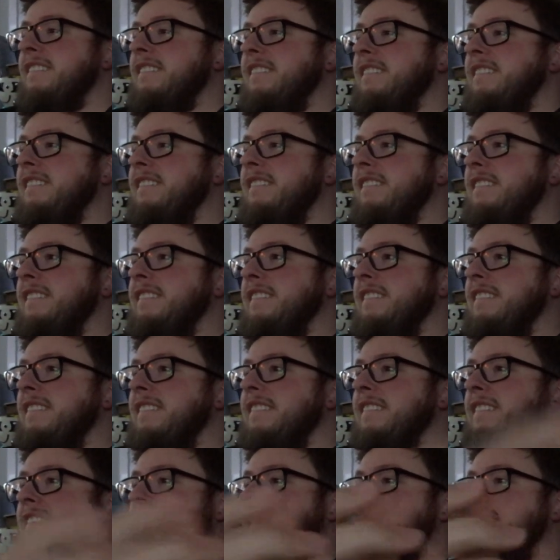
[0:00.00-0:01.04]

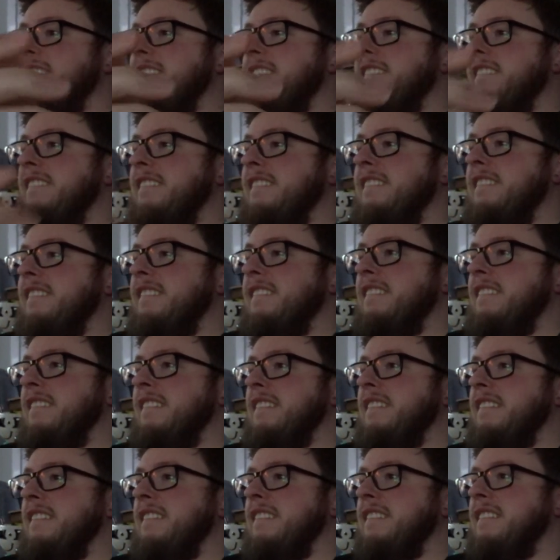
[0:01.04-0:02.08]

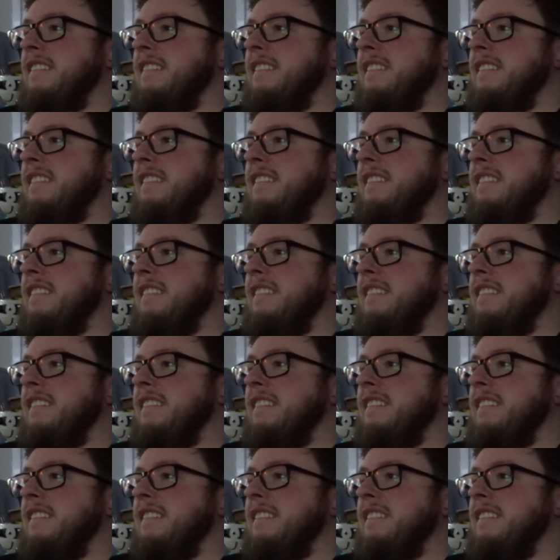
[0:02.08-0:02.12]
[no speech]